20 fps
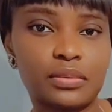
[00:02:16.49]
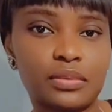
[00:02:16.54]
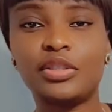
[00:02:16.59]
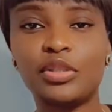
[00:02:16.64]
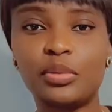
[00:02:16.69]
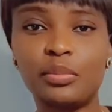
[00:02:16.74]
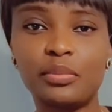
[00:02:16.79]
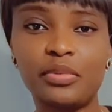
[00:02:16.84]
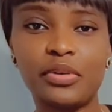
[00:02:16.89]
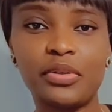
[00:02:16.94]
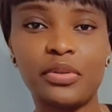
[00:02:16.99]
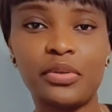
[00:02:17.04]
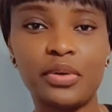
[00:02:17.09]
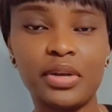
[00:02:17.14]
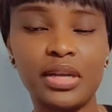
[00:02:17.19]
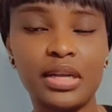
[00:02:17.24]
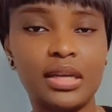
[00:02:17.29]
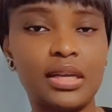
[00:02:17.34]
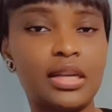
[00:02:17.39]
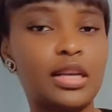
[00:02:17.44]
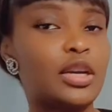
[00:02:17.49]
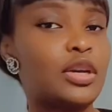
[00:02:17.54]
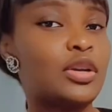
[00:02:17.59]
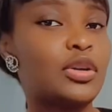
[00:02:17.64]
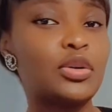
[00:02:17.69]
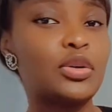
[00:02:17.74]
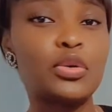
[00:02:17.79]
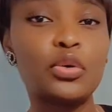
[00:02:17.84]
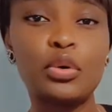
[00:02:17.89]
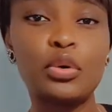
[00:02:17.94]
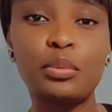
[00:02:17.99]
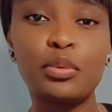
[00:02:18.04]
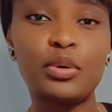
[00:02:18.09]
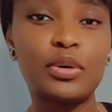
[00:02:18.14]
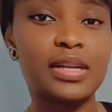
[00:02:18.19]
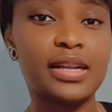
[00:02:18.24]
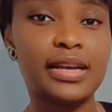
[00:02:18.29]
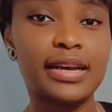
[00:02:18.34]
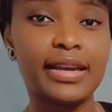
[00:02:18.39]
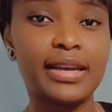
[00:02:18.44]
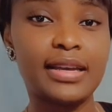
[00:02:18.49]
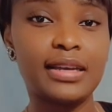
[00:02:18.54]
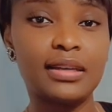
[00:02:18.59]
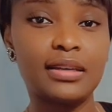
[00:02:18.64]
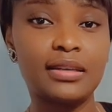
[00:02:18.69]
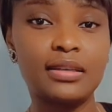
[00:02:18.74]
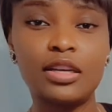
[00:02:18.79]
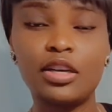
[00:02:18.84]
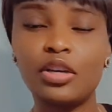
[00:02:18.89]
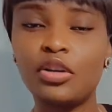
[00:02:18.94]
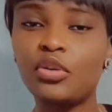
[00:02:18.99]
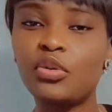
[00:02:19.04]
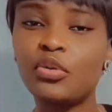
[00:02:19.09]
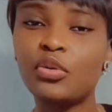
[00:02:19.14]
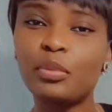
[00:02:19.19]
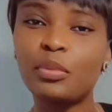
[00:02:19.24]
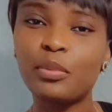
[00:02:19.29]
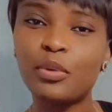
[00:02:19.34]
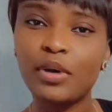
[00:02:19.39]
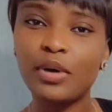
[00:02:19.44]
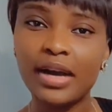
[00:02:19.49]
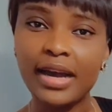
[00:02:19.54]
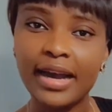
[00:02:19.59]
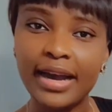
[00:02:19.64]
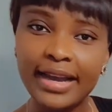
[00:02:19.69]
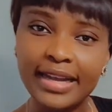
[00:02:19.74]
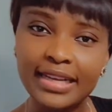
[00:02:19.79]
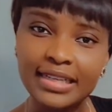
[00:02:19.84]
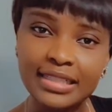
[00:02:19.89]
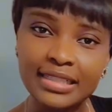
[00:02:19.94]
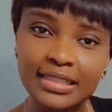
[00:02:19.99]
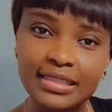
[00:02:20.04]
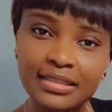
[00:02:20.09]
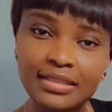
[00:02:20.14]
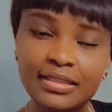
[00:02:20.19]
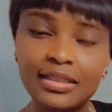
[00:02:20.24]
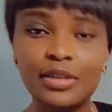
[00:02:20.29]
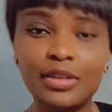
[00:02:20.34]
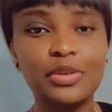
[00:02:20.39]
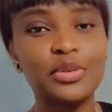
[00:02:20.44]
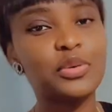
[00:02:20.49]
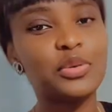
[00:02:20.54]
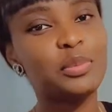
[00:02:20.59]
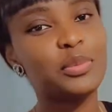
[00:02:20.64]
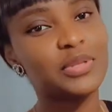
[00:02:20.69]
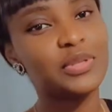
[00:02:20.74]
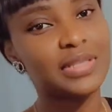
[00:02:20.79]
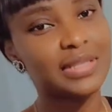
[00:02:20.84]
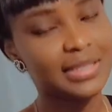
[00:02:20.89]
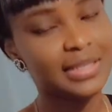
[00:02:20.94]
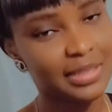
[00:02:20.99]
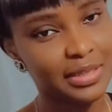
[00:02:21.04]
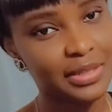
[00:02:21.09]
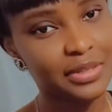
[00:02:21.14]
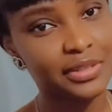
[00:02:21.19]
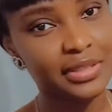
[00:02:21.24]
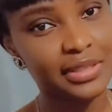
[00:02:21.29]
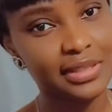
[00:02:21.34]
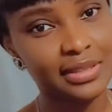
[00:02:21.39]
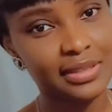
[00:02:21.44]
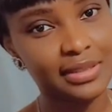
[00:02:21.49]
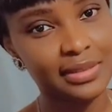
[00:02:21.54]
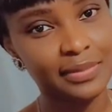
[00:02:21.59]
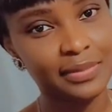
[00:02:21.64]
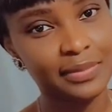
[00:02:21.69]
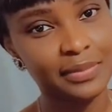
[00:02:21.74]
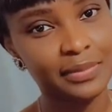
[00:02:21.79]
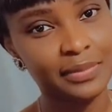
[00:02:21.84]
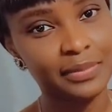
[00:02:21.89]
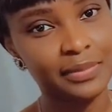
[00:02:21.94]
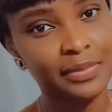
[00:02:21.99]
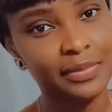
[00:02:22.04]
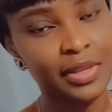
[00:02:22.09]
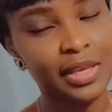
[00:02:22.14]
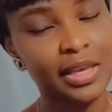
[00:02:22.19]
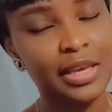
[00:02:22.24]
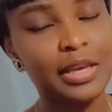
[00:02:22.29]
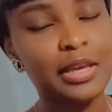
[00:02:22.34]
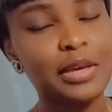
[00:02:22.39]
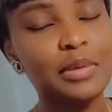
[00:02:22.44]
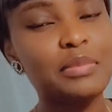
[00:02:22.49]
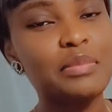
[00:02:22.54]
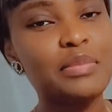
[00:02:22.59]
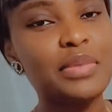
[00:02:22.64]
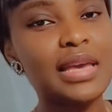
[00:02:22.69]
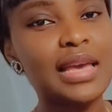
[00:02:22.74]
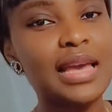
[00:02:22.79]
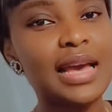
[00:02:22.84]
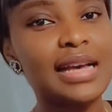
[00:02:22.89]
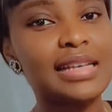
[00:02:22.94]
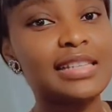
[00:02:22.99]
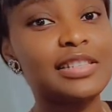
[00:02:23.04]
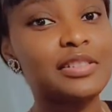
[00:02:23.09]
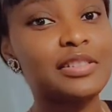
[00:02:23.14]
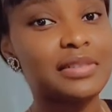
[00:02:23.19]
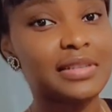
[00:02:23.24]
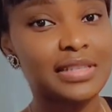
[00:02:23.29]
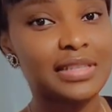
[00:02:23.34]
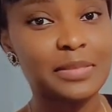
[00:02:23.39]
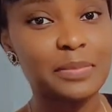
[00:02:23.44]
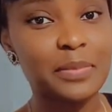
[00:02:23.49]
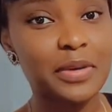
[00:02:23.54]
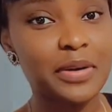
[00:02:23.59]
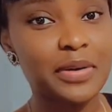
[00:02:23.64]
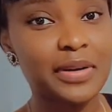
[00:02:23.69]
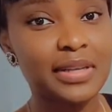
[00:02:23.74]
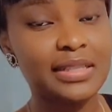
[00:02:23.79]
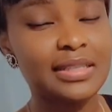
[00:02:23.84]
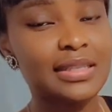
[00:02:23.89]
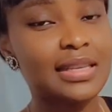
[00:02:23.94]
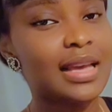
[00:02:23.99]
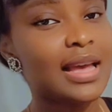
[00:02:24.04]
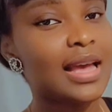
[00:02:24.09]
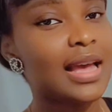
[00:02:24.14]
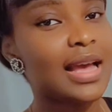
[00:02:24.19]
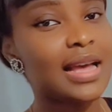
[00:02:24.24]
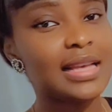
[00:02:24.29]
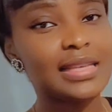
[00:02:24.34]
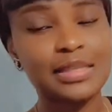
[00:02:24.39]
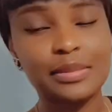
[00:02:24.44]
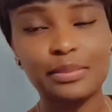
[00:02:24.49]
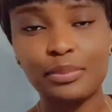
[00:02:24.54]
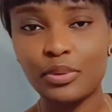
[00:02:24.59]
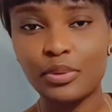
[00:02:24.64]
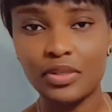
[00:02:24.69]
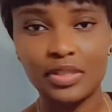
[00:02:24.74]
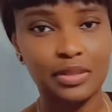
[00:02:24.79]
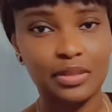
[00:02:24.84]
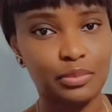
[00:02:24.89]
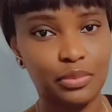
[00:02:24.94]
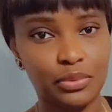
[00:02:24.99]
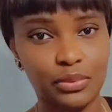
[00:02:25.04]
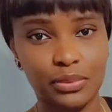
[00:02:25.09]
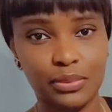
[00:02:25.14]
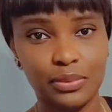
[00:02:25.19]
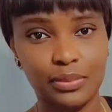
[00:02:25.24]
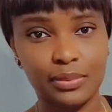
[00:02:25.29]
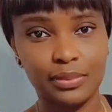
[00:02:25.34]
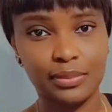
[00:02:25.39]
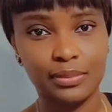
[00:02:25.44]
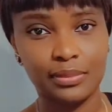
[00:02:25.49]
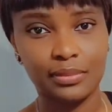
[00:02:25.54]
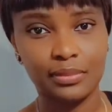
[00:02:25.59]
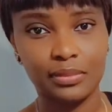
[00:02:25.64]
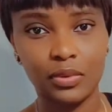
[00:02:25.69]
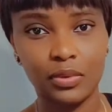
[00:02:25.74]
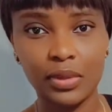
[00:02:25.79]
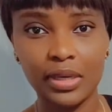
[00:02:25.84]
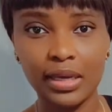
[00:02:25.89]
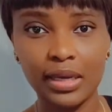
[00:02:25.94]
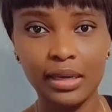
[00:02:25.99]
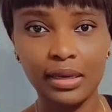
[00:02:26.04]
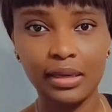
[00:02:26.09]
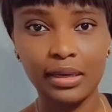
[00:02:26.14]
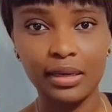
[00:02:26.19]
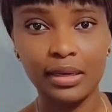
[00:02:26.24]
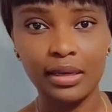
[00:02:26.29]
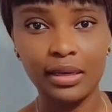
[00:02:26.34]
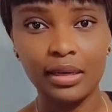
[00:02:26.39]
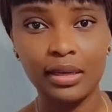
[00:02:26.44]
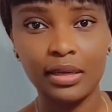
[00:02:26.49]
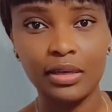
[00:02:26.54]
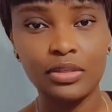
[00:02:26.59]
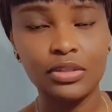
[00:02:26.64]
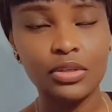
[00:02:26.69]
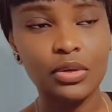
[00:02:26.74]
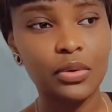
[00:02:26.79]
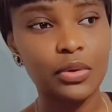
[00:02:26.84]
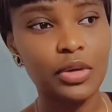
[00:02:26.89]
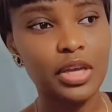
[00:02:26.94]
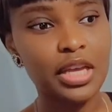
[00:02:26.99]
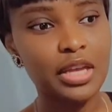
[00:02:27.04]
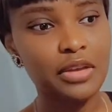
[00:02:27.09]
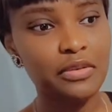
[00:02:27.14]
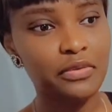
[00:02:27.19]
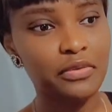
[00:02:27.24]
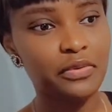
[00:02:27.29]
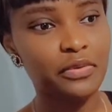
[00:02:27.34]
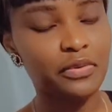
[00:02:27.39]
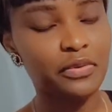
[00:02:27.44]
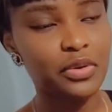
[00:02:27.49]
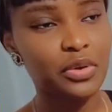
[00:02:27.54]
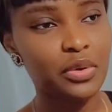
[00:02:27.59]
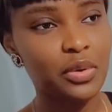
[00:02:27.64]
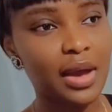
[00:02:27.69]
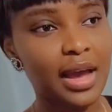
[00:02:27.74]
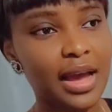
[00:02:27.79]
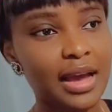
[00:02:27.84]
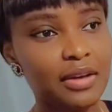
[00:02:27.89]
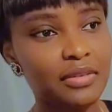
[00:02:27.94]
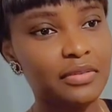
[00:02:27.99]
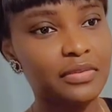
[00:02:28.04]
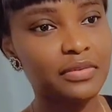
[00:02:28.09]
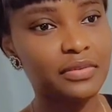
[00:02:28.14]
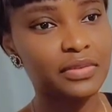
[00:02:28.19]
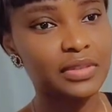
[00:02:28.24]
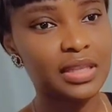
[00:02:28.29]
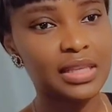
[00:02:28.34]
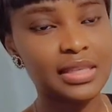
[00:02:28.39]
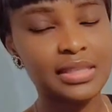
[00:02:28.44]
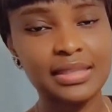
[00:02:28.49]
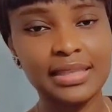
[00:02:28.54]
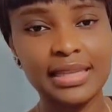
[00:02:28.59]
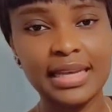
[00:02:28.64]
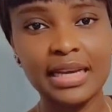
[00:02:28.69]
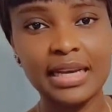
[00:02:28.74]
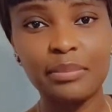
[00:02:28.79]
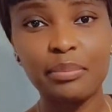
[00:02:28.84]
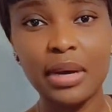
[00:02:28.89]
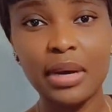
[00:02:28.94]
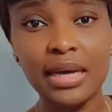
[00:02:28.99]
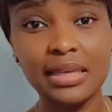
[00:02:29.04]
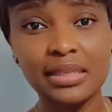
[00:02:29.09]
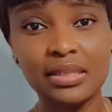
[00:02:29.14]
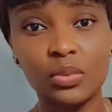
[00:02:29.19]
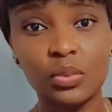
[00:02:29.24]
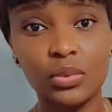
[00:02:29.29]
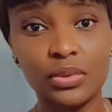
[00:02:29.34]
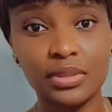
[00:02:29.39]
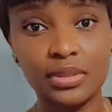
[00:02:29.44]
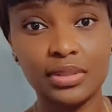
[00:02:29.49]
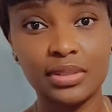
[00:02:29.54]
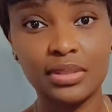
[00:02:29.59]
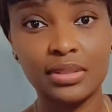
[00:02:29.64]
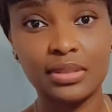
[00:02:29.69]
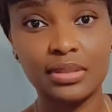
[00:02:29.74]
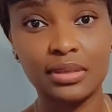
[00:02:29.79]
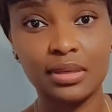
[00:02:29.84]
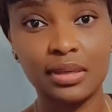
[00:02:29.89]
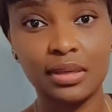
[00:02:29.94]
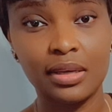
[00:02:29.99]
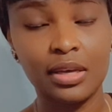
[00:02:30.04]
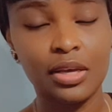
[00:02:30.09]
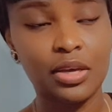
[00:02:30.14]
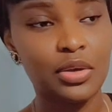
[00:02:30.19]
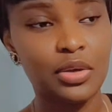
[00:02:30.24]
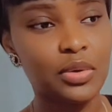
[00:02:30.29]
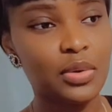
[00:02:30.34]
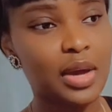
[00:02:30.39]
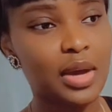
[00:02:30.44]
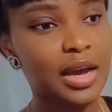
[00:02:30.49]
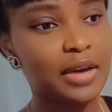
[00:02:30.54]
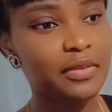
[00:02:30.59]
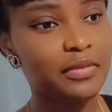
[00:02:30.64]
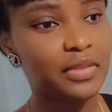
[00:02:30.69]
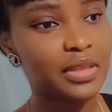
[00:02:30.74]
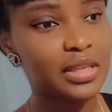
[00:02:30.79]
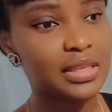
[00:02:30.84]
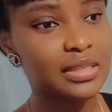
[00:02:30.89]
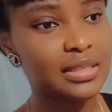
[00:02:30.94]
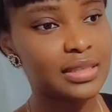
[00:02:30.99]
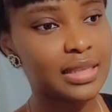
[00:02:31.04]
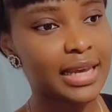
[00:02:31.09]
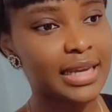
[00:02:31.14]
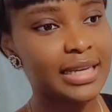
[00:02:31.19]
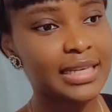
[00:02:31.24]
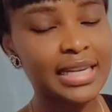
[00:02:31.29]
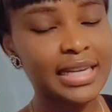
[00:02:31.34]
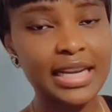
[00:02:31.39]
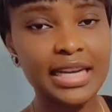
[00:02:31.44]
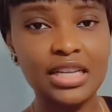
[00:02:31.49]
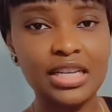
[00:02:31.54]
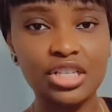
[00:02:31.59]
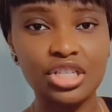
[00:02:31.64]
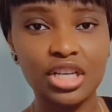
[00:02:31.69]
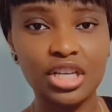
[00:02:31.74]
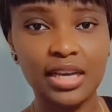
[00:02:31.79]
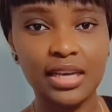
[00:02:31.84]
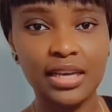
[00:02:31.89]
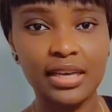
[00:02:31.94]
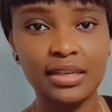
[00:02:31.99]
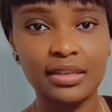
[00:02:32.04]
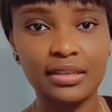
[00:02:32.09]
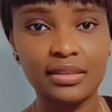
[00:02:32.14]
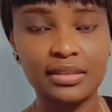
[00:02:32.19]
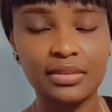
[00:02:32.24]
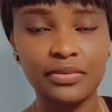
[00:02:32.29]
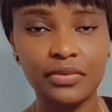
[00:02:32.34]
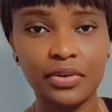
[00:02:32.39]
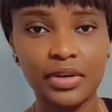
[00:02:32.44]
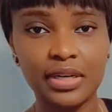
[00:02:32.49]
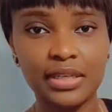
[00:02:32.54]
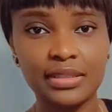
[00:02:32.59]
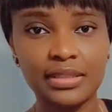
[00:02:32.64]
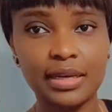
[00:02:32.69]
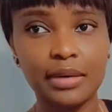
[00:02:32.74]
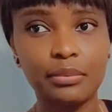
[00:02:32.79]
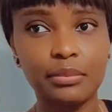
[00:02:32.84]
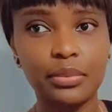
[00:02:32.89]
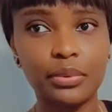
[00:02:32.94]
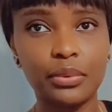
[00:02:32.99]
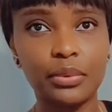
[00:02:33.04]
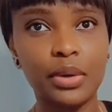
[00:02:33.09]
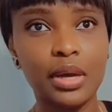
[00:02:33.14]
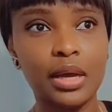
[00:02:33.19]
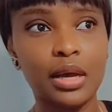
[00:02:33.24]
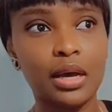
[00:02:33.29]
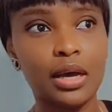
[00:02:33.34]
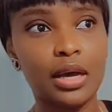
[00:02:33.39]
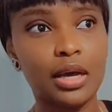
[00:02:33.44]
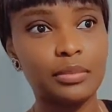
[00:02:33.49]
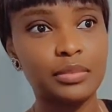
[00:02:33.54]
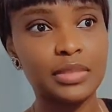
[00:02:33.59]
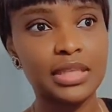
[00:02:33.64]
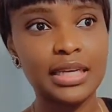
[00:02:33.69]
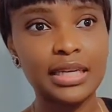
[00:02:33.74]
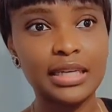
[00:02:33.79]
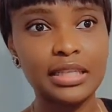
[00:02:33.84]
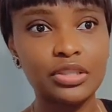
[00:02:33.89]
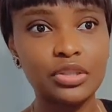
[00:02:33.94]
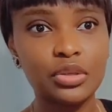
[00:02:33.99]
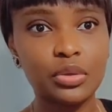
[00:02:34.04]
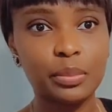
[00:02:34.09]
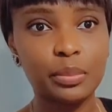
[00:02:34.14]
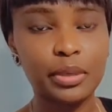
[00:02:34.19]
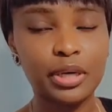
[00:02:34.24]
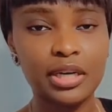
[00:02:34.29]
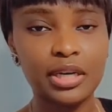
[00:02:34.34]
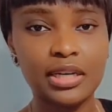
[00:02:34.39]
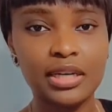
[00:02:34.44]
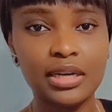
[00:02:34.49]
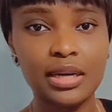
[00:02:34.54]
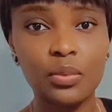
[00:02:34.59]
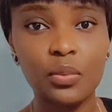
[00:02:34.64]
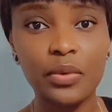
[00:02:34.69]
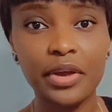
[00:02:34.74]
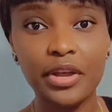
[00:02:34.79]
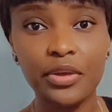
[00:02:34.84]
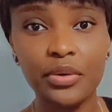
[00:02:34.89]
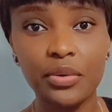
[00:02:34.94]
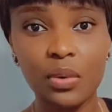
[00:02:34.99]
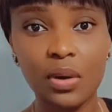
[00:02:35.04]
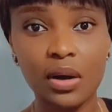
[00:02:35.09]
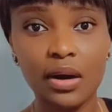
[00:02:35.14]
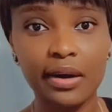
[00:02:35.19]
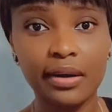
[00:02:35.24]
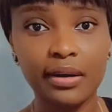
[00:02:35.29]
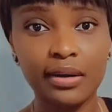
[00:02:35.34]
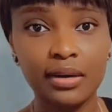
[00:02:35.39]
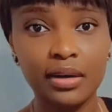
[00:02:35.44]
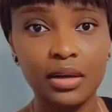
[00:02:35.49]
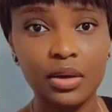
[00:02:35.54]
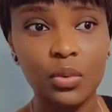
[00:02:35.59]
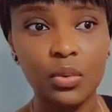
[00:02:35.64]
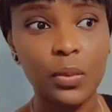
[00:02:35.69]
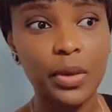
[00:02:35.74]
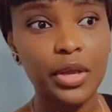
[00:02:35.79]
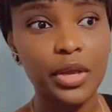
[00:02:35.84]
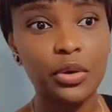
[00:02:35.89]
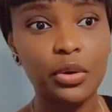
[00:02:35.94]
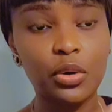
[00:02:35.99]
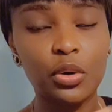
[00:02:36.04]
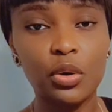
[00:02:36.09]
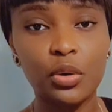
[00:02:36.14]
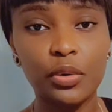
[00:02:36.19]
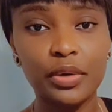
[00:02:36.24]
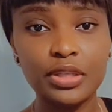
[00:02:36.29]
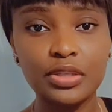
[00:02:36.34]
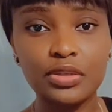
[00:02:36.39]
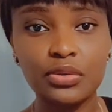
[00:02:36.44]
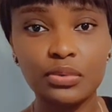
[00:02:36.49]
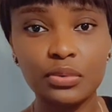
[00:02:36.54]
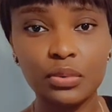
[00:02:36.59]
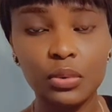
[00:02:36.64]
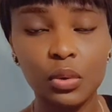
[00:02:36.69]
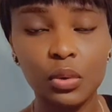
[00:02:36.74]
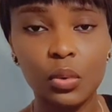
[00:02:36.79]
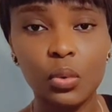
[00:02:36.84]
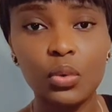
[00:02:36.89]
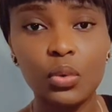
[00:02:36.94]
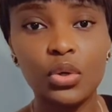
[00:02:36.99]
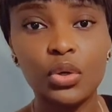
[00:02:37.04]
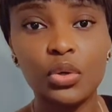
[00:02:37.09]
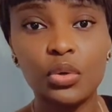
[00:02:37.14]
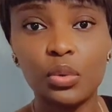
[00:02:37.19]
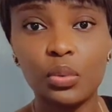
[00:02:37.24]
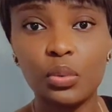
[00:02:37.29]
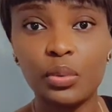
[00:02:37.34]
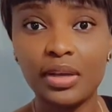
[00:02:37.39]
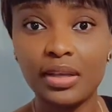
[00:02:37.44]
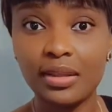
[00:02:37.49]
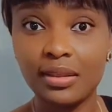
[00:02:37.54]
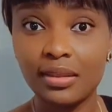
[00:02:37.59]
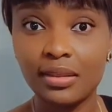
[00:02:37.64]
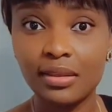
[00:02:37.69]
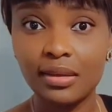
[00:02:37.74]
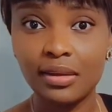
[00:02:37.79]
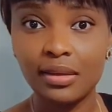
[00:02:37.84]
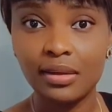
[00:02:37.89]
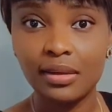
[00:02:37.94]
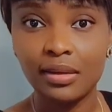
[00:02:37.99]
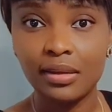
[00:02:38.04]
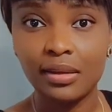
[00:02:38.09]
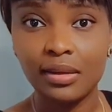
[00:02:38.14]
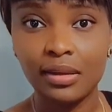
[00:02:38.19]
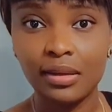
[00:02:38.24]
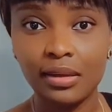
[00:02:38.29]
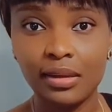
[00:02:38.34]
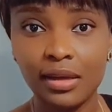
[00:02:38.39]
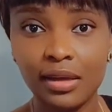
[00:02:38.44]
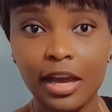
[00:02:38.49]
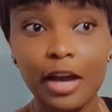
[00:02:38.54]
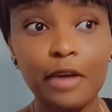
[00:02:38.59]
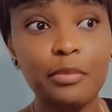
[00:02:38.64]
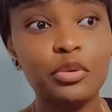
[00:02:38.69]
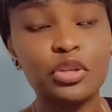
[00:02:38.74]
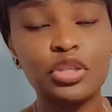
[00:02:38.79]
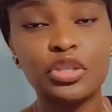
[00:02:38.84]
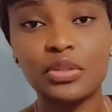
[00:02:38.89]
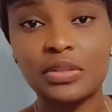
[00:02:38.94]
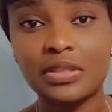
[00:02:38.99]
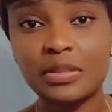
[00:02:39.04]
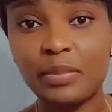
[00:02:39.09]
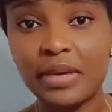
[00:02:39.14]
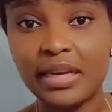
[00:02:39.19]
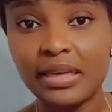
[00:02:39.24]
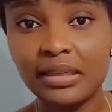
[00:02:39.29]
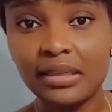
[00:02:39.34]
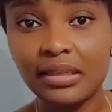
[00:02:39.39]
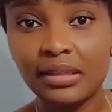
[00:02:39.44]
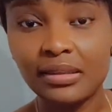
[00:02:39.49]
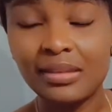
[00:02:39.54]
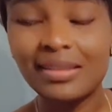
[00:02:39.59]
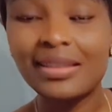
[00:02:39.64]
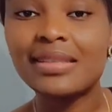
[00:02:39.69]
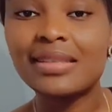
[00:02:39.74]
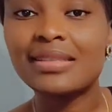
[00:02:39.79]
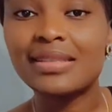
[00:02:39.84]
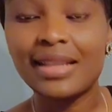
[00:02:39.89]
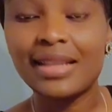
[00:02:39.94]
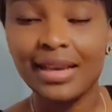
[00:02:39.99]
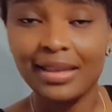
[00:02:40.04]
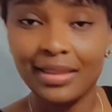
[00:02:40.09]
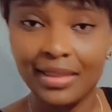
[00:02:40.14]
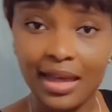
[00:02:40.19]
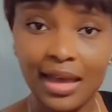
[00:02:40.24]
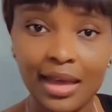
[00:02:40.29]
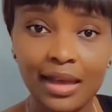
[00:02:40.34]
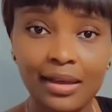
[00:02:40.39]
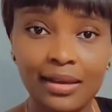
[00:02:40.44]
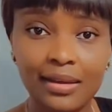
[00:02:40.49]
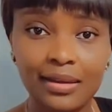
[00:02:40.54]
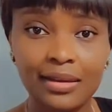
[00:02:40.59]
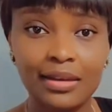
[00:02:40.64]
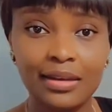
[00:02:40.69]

Number 3, no more lying, no more hiding, no more secrets. Be as transparent as possible. Okay? So if you have things like passwords, you have things like daily check-ins, for example, telling your partner where you are, where you're going to, who you're with, how much you're spending, things like that.